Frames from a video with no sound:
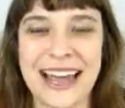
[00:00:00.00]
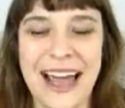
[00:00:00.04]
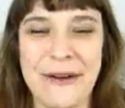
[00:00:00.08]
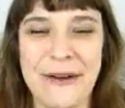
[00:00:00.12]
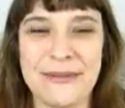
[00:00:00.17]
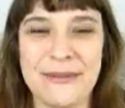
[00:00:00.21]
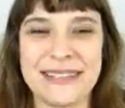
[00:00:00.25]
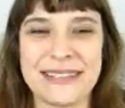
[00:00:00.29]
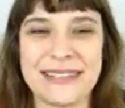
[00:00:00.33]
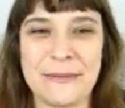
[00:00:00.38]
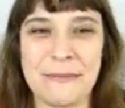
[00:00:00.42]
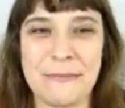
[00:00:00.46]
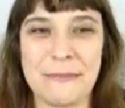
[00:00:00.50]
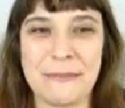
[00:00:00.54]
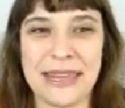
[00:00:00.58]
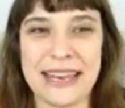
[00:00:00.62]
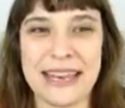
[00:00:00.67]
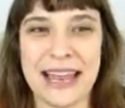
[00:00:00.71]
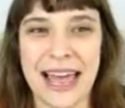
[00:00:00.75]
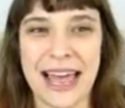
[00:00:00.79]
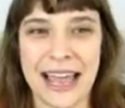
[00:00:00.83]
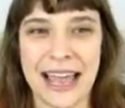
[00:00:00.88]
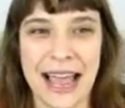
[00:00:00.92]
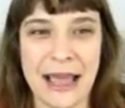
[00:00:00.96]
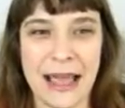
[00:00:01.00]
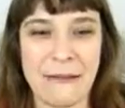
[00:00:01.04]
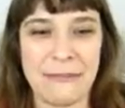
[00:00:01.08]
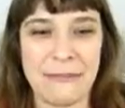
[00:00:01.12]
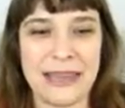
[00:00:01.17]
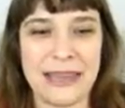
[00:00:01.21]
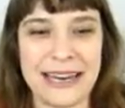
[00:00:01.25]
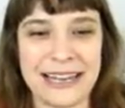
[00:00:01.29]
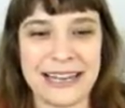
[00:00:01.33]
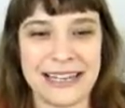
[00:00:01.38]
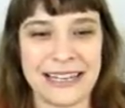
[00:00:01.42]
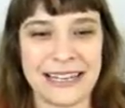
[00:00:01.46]
I was imme- like, I
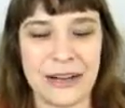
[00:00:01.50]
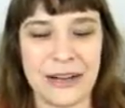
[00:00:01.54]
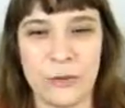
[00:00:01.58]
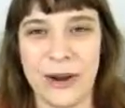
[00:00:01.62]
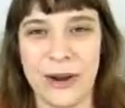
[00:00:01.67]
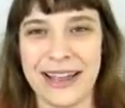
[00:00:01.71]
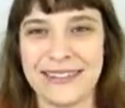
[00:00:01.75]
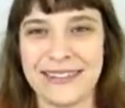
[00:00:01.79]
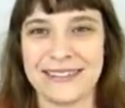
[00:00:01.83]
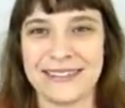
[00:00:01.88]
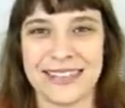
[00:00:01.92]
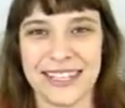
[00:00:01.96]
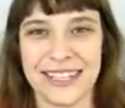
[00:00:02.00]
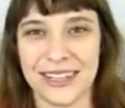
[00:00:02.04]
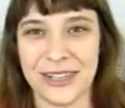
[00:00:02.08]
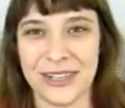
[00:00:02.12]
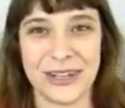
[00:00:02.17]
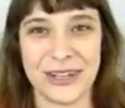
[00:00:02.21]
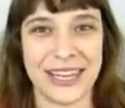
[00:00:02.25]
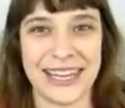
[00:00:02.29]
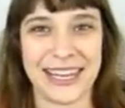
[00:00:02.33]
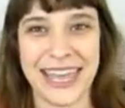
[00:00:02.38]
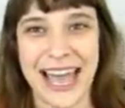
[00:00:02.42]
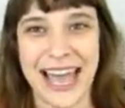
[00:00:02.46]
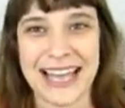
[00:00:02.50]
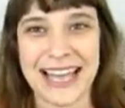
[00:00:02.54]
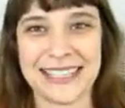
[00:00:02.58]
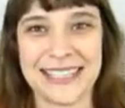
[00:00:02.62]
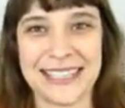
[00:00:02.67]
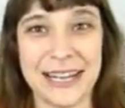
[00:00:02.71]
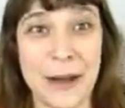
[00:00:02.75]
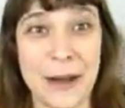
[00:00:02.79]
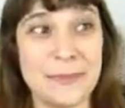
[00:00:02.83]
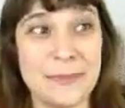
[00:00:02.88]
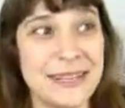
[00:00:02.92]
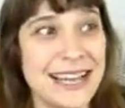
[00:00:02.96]
immediately went to look at
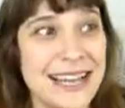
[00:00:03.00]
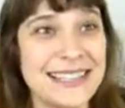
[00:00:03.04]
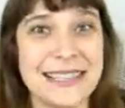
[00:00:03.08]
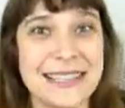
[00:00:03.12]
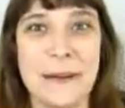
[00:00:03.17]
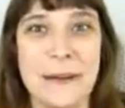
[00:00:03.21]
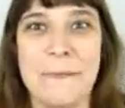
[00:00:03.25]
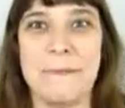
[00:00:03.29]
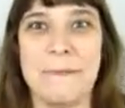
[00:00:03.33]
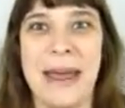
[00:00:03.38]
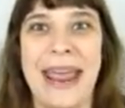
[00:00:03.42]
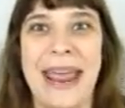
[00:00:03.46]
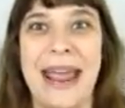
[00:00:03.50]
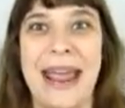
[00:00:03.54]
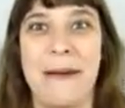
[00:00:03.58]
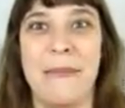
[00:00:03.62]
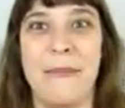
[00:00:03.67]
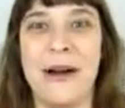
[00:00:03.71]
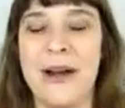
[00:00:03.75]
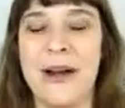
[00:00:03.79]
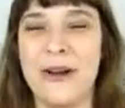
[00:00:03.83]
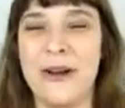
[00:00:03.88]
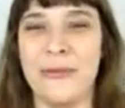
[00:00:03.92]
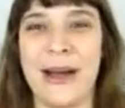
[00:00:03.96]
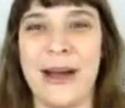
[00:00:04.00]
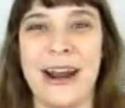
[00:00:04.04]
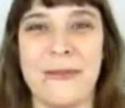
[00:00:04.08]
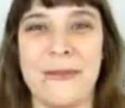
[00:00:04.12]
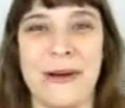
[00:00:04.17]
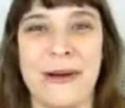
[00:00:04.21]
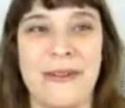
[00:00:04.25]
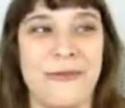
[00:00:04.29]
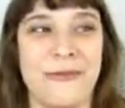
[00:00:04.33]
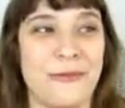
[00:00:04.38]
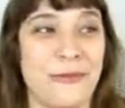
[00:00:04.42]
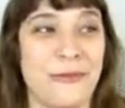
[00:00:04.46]
casting updates and bam, right on
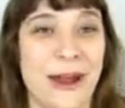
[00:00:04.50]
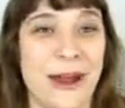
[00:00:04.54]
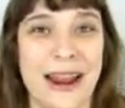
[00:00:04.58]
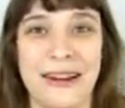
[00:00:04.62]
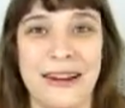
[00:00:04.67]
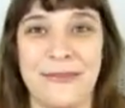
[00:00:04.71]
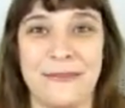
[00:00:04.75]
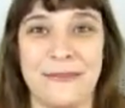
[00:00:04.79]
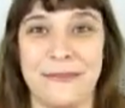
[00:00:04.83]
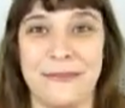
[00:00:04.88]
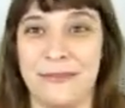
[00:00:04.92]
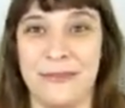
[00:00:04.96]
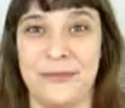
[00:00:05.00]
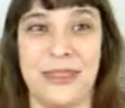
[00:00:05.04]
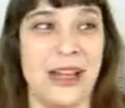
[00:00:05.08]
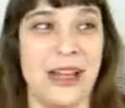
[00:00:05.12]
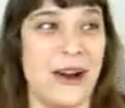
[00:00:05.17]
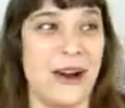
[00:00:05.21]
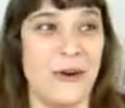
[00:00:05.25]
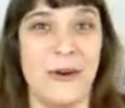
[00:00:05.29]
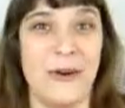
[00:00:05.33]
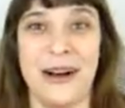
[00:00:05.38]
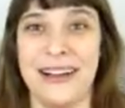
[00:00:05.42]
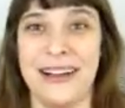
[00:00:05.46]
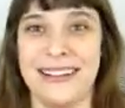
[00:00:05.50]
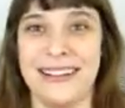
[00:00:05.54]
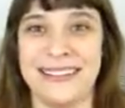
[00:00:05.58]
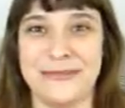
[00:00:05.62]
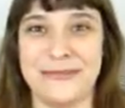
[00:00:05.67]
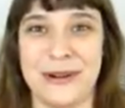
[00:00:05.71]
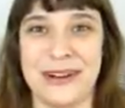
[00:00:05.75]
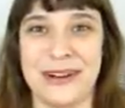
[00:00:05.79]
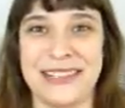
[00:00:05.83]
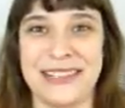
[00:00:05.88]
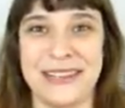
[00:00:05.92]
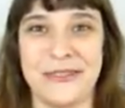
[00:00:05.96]
my, right there it was,
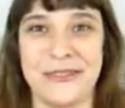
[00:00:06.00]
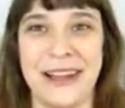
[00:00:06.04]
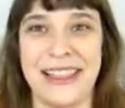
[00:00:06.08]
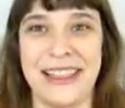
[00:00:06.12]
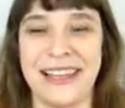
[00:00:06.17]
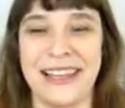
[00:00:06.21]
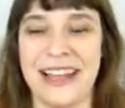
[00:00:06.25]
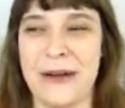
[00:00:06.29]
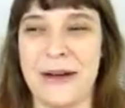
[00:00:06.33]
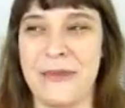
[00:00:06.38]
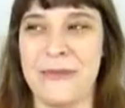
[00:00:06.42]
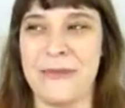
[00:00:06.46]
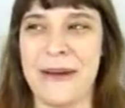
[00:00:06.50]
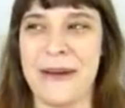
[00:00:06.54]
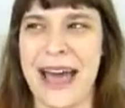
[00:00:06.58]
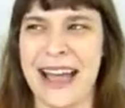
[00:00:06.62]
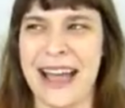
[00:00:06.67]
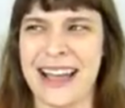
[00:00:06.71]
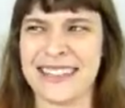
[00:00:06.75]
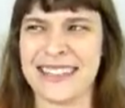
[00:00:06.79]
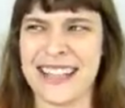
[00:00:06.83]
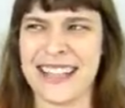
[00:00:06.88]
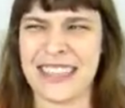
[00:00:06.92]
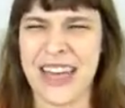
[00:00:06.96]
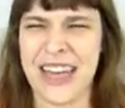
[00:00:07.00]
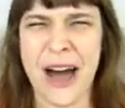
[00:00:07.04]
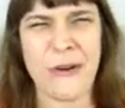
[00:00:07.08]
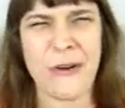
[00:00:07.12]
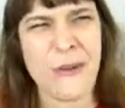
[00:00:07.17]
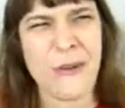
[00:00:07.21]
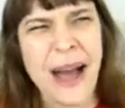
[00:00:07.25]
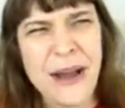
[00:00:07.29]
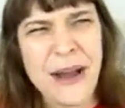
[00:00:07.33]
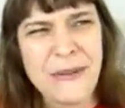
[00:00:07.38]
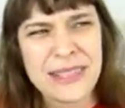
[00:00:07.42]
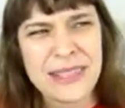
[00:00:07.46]
Marcy Rylan coming back. Because I thought,
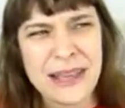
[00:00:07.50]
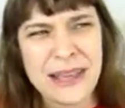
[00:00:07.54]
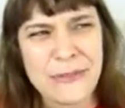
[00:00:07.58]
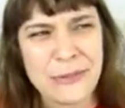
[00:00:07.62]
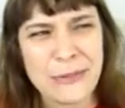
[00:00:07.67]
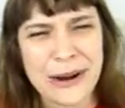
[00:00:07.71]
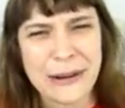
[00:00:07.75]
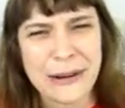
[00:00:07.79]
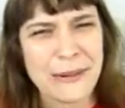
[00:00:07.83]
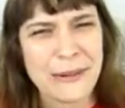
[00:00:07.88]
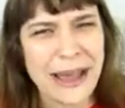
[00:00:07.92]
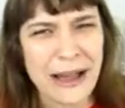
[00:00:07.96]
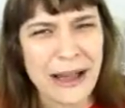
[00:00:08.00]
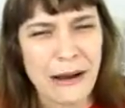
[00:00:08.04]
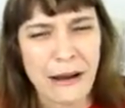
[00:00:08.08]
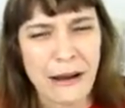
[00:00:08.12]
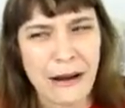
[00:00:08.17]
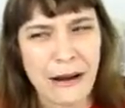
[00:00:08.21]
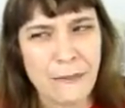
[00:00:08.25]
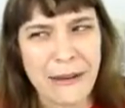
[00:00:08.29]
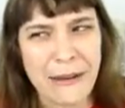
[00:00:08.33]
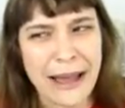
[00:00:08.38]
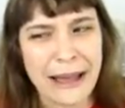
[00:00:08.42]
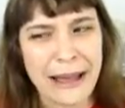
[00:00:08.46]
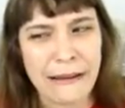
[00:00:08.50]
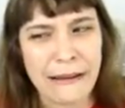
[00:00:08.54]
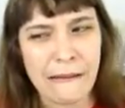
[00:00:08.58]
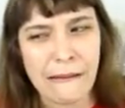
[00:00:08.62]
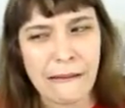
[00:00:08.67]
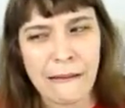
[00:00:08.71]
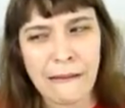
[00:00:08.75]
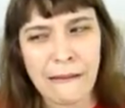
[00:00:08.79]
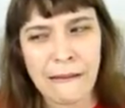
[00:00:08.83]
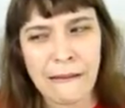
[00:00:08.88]
why would they bring back Carmine?